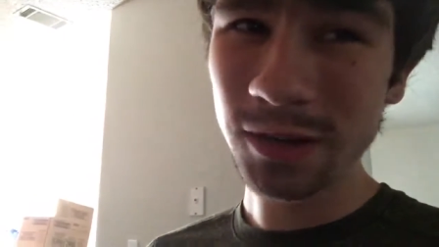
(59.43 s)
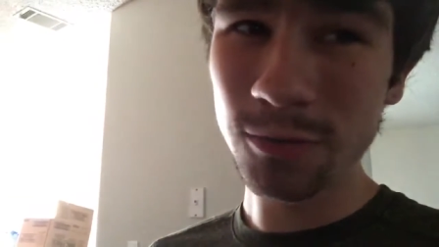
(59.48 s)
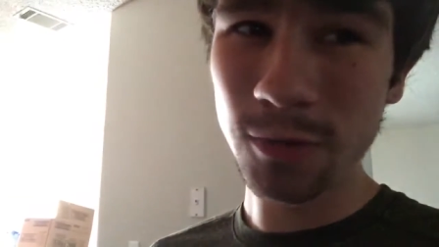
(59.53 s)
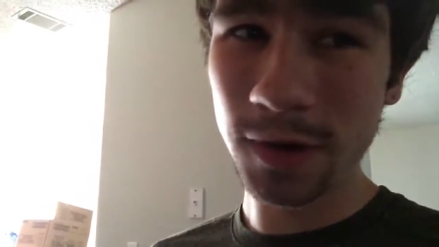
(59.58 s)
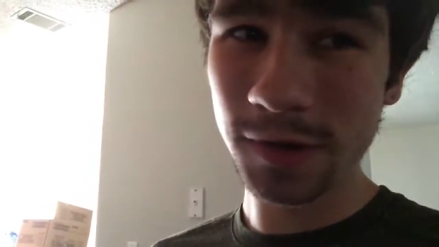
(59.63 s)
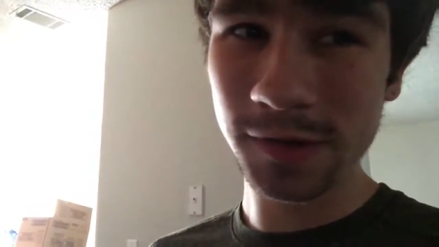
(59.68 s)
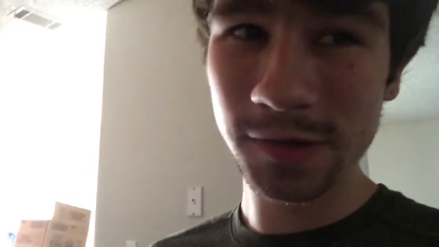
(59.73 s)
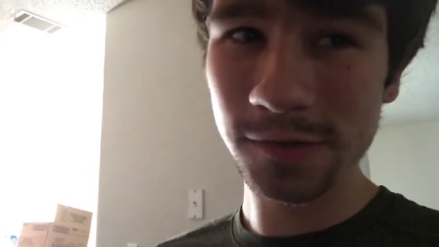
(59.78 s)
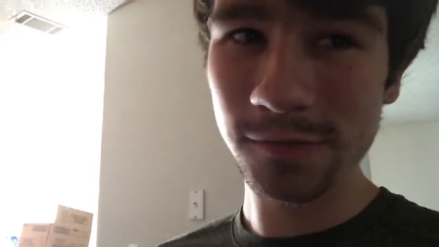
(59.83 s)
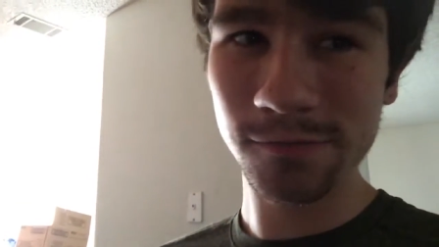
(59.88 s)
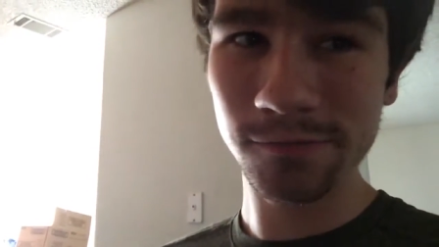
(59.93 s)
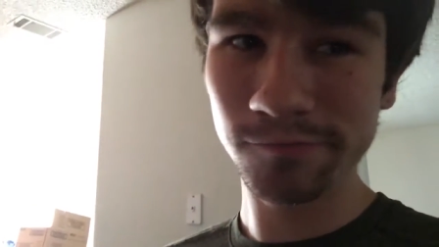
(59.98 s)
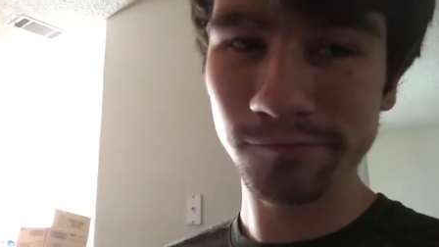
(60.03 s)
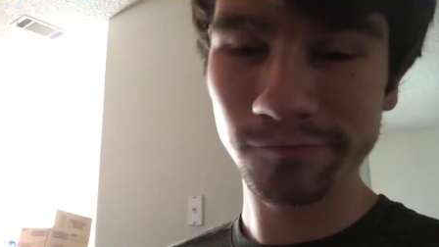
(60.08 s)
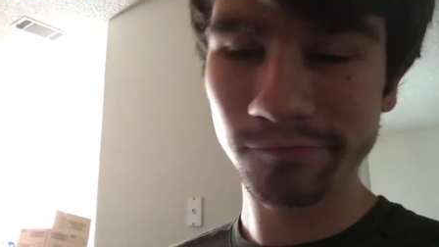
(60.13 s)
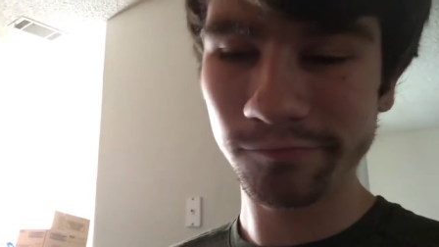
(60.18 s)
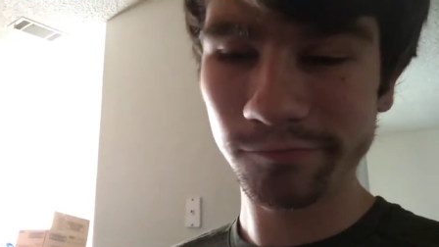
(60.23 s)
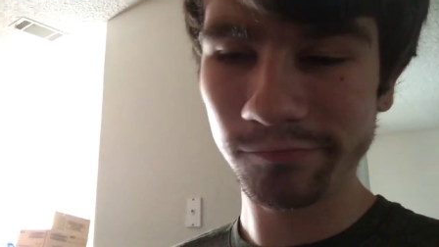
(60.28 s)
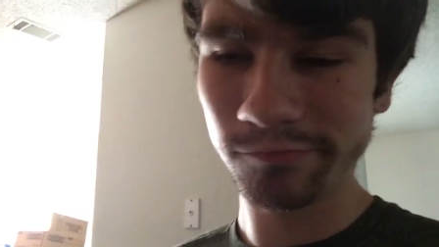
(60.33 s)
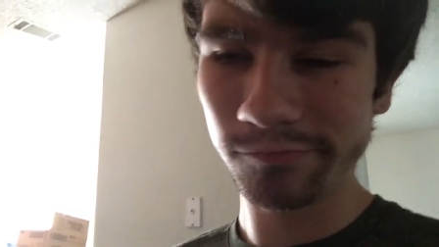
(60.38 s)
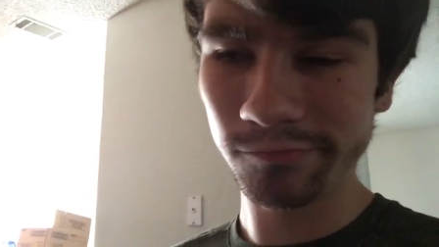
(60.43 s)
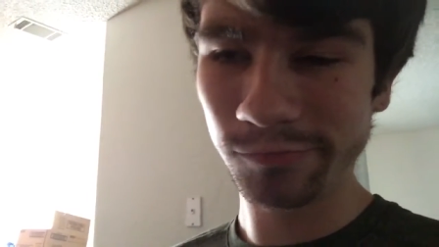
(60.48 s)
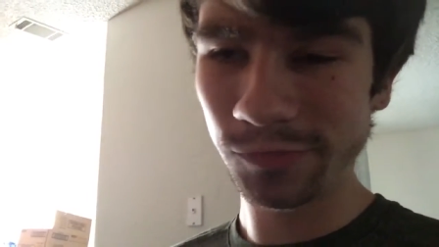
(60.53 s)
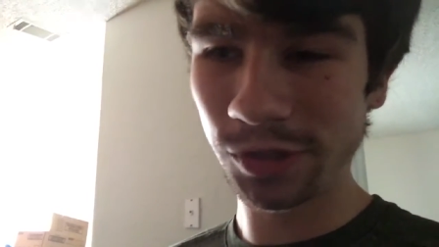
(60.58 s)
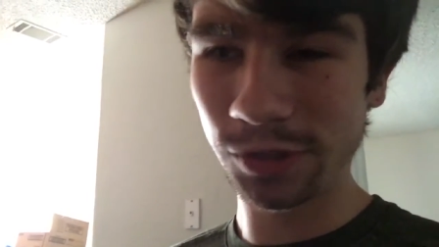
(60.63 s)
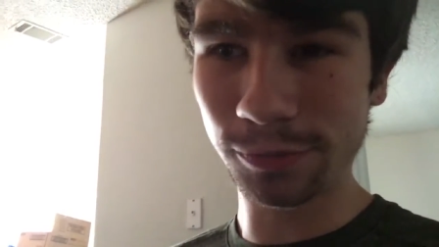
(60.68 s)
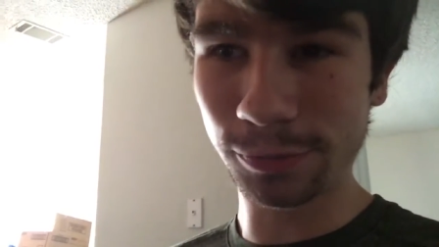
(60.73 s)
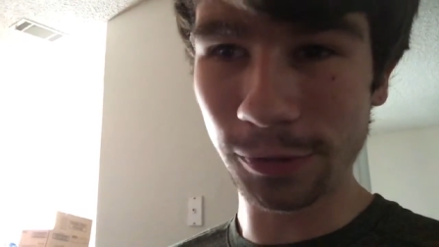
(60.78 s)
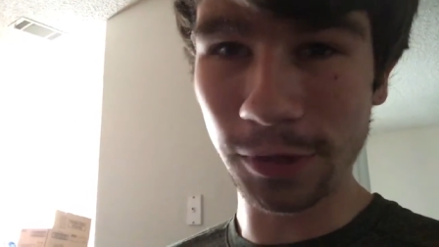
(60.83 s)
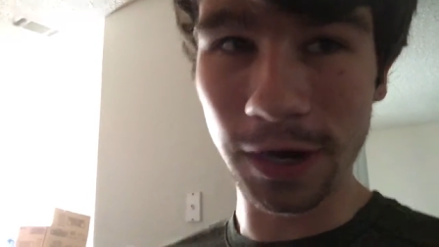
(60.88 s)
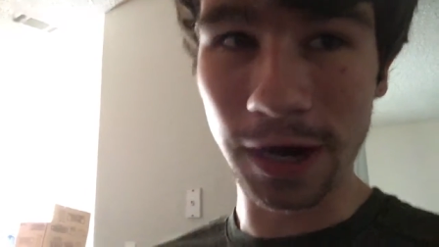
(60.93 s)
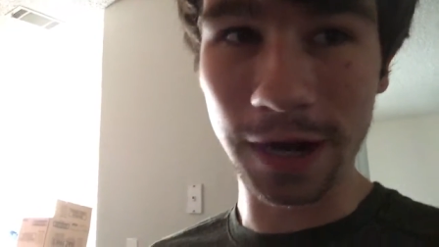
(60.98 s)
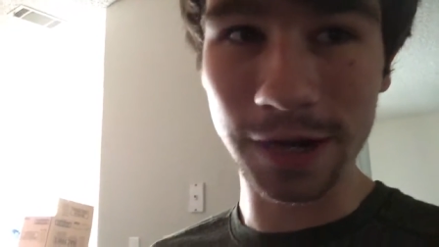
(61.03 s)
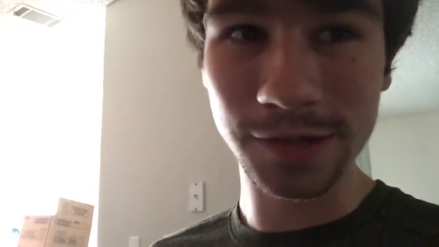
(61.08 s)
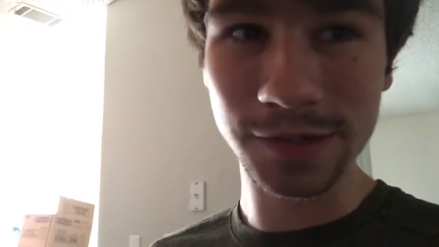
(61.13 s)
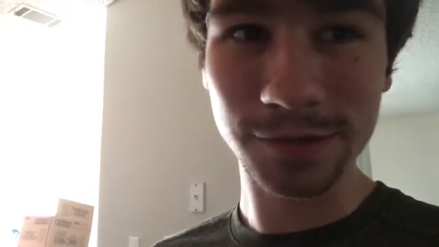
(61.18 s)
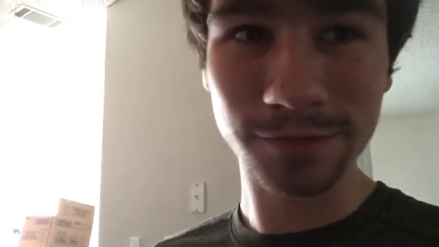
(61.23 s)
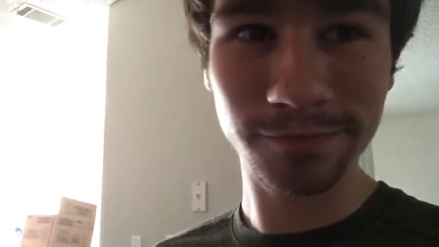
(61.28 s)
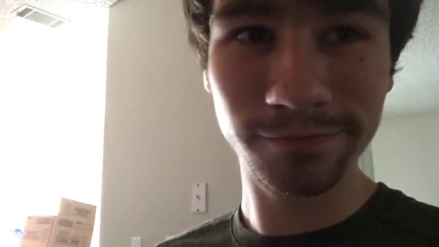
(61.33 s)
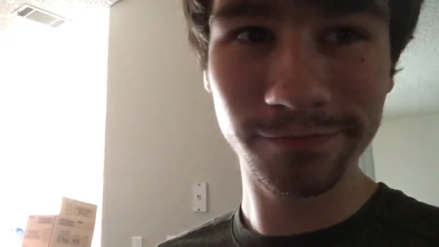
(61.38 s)
wasn't
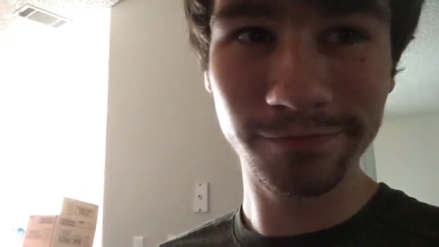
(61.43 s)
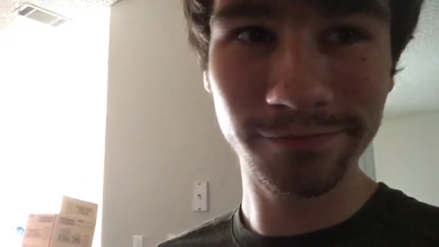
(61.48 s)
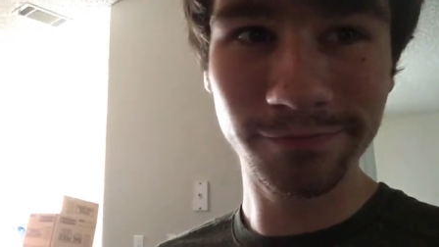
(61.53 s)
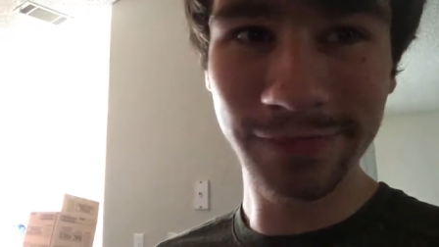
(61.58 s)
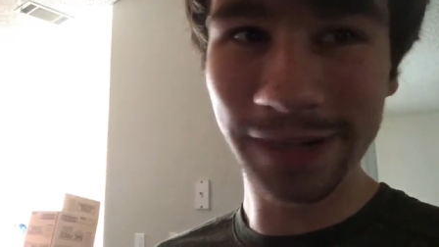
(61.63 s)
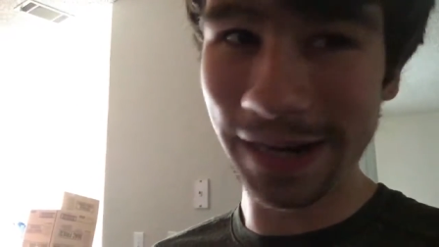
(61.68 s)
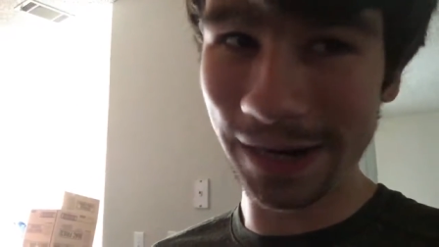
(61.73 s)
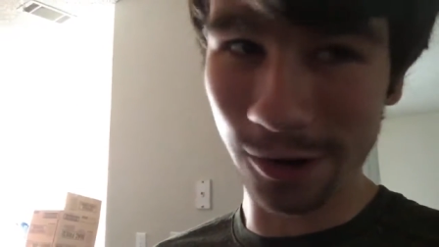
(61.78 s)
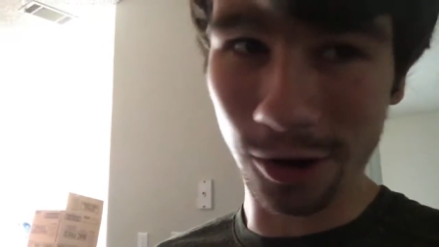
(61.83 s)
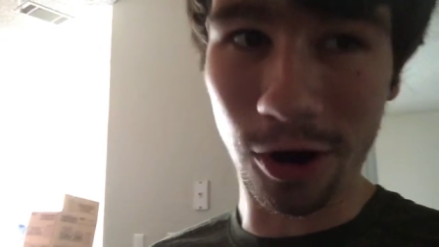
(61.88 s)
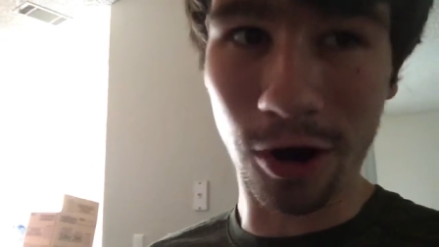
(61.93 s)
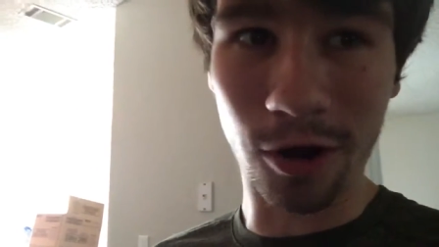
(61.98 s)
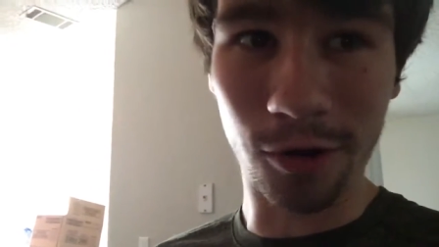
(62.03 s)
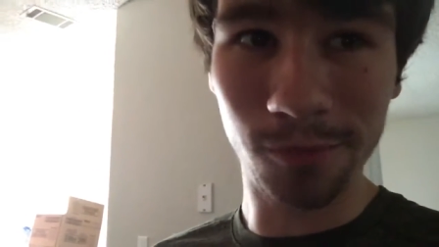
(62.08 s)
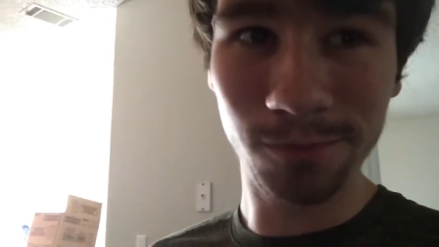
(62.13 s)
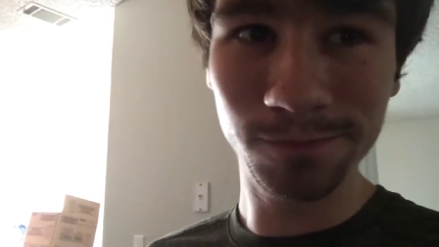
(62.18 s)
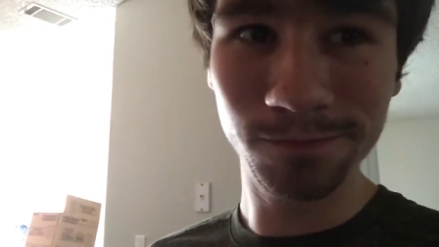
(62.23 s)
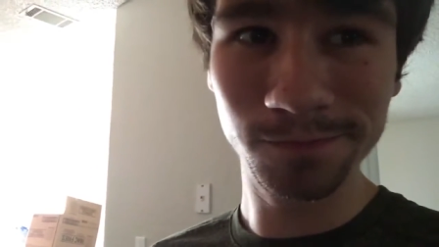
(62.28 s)
surprised at all.